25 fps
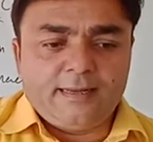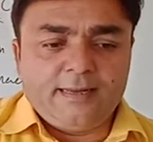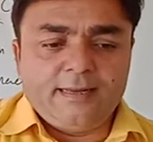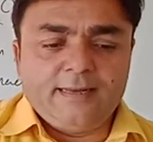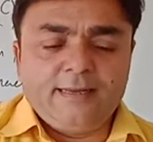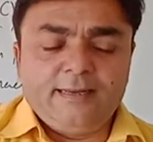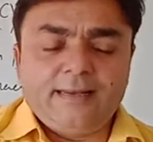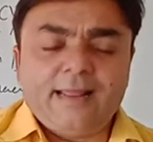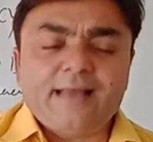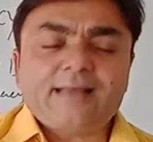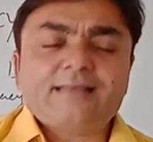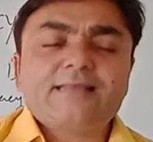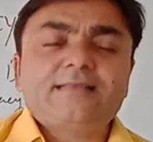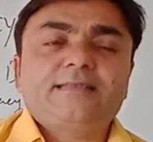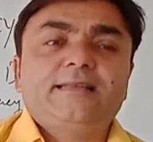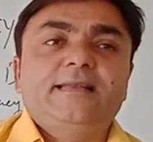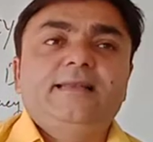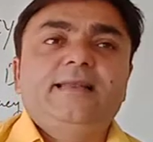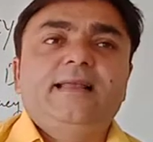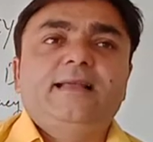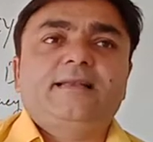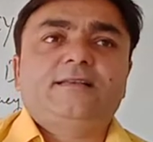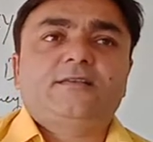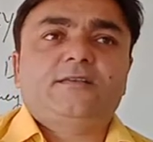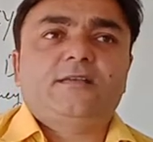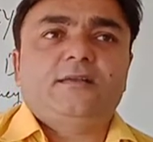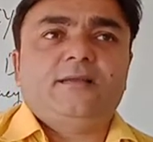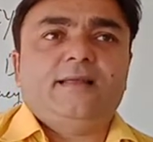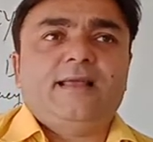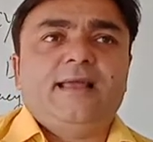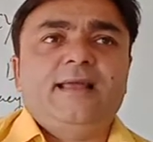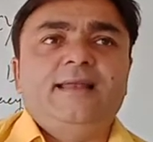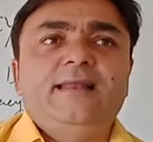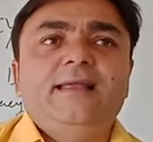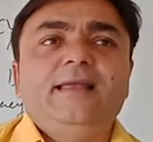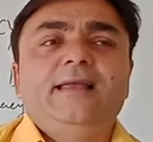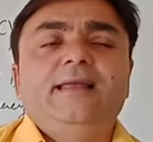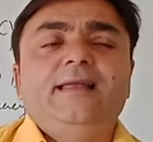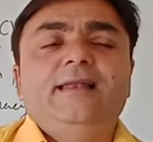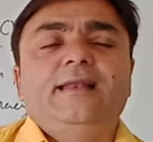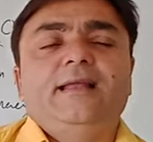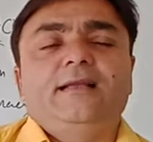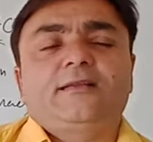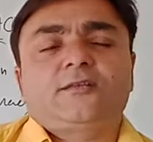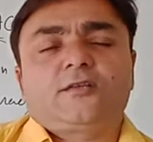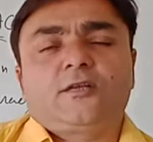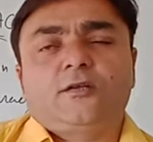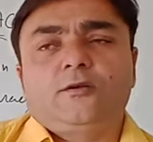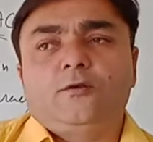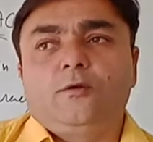in next election, any
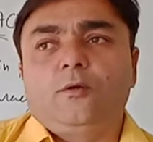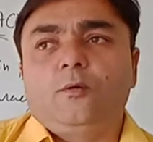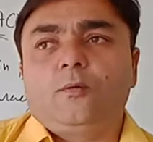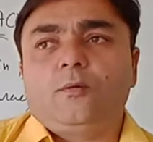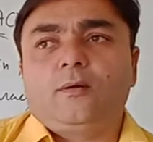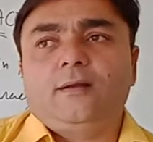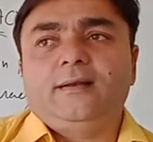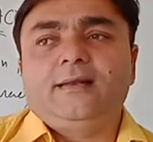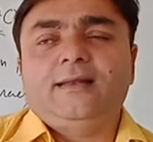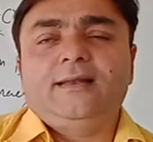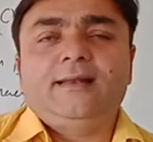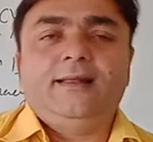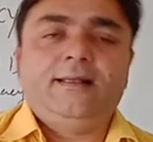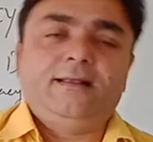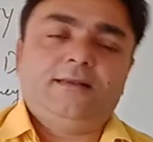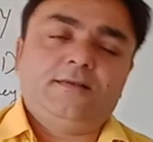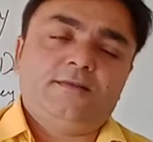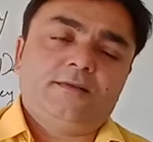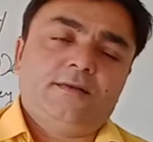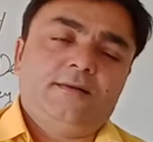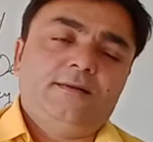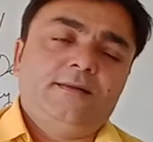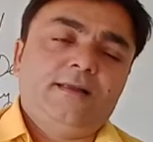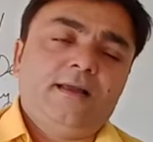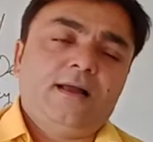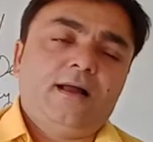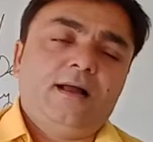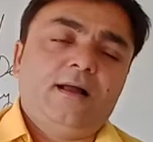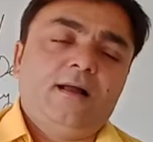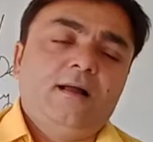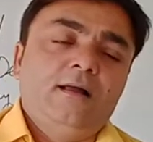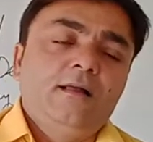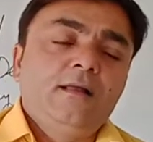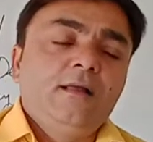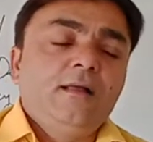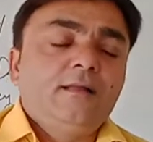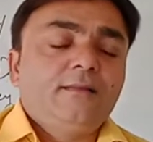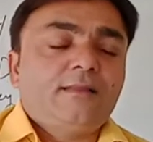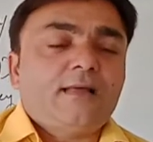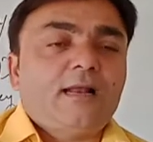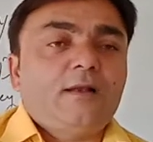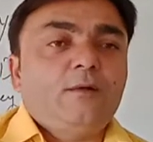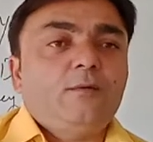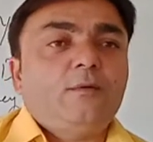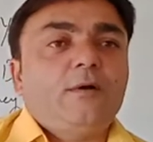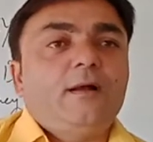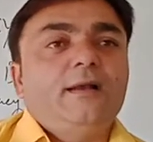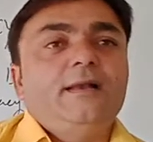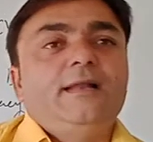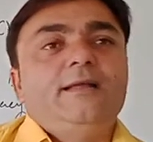election, local election, ya
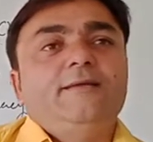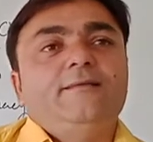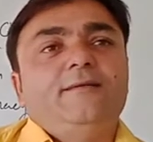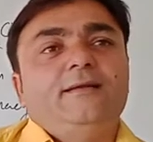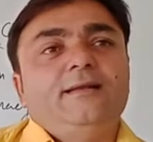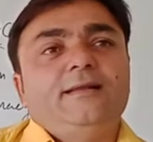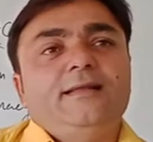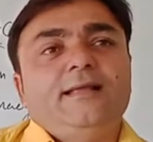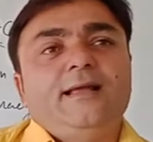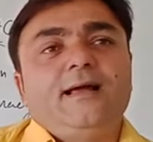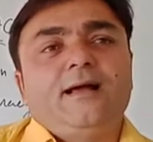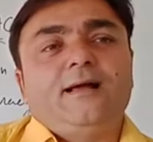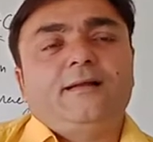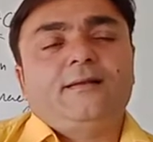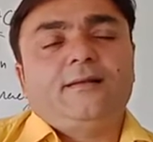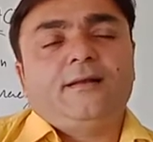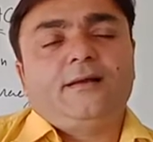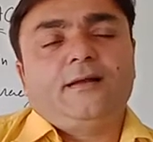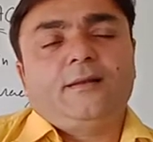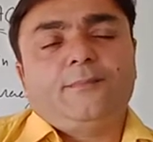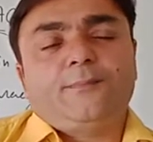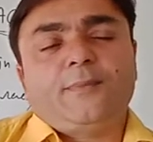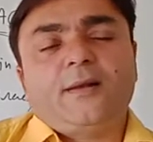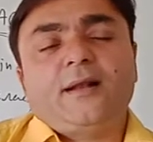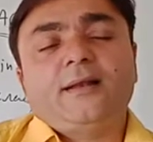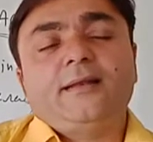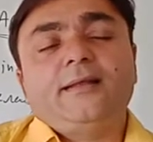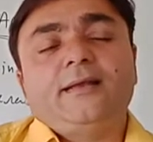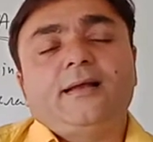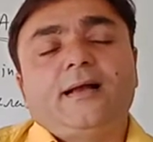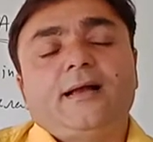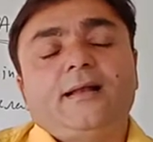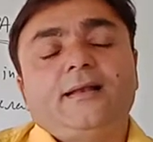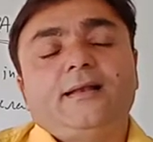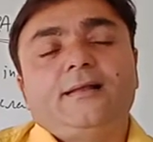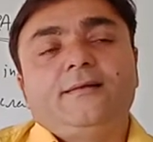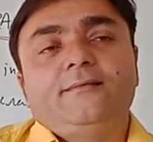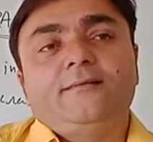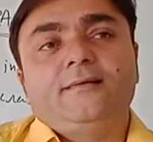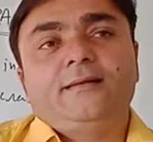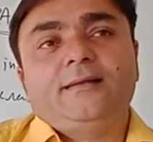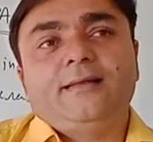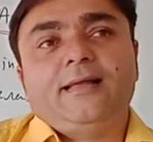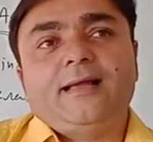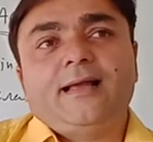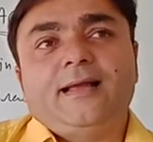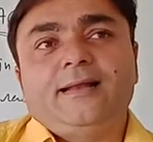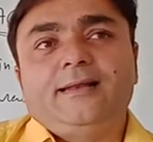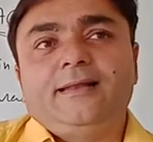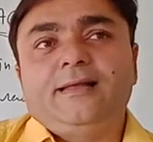taluka level, ya nagarpalika level,
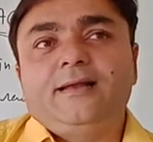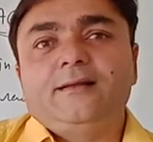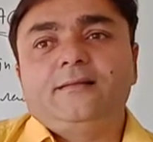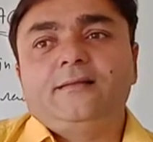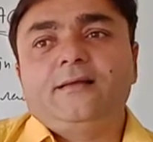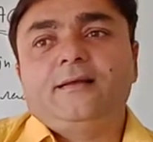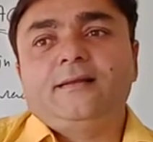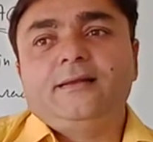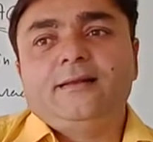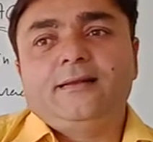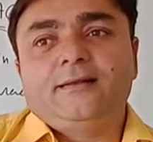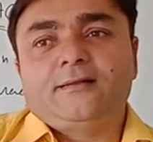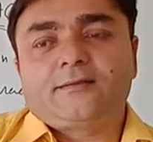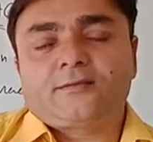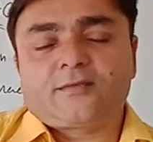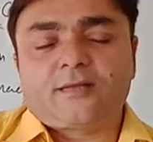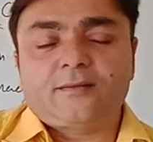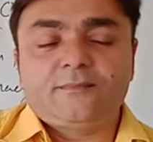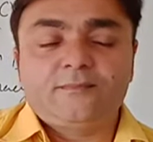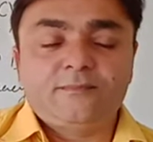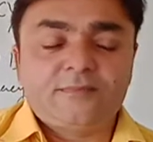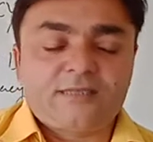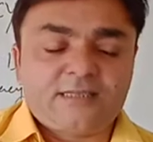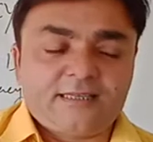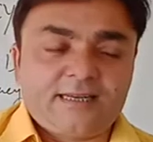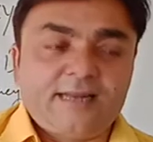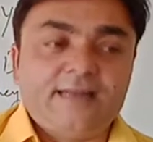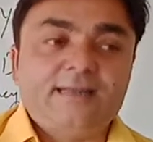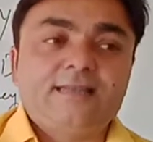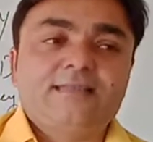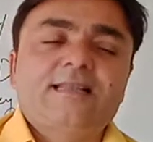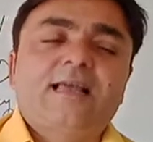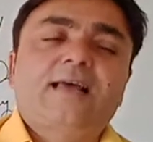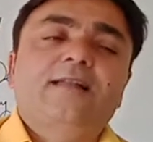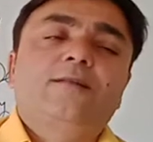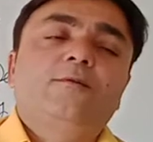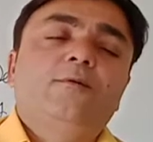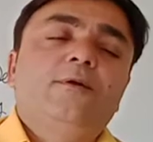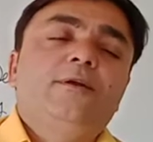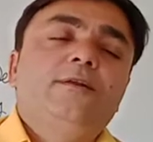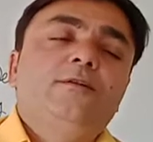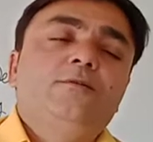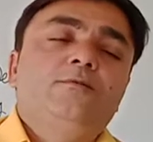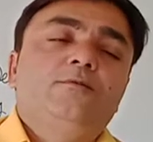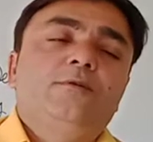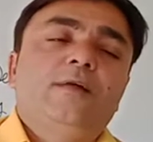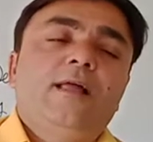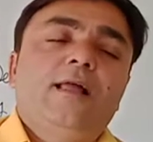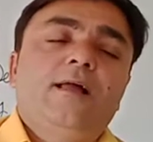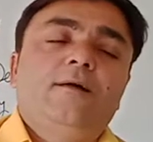ya any other, some states are
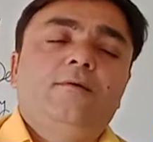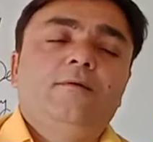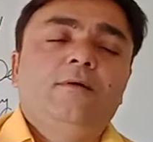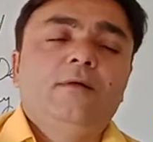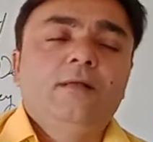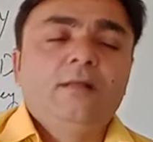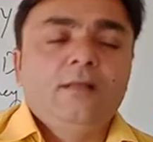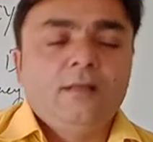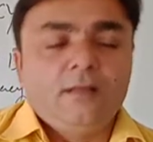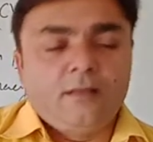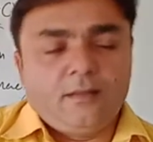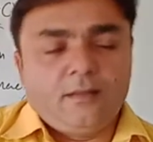going to have